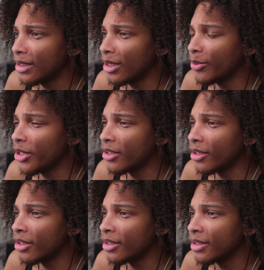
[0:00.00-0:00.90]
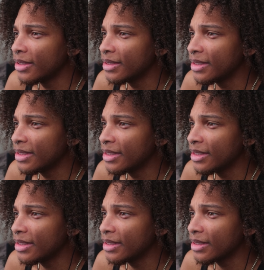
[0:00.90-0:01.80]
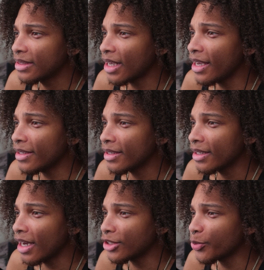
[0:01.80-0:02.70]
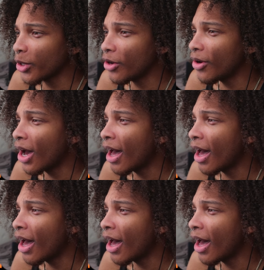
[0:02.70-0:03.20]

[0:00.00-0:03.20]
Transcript: I mean, uh. Psych! Gotcha, bro!